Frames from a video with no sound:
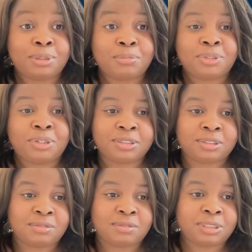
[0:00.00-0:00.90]
in
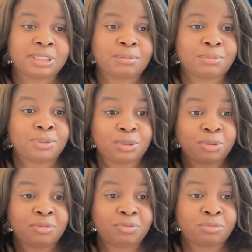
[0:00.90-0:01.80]
production, for example.
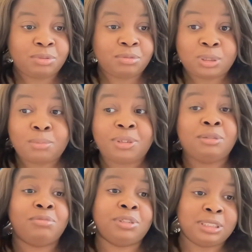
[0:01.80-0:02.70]
So if
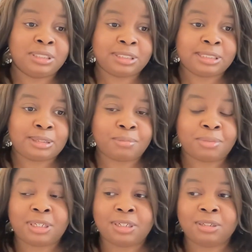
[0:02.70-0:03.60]
somebody releases
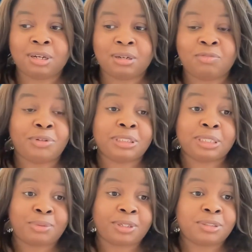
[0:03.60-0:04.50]
something, for
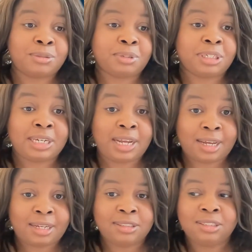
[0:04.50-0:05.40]
example, I used to work in
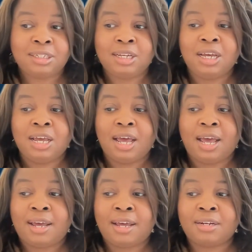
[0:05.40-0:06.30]
ads.
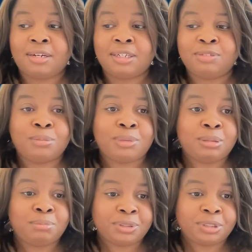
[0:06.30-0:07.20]
And if somebody
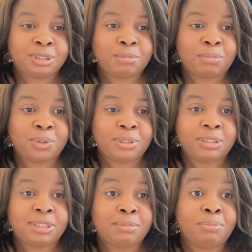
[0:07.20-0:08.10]
builds a
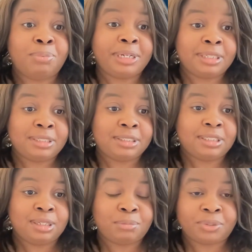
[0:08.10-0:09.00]
component that breaks
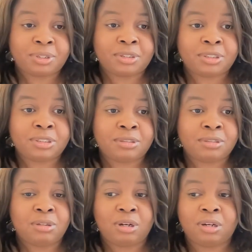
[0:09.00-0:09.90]
in production,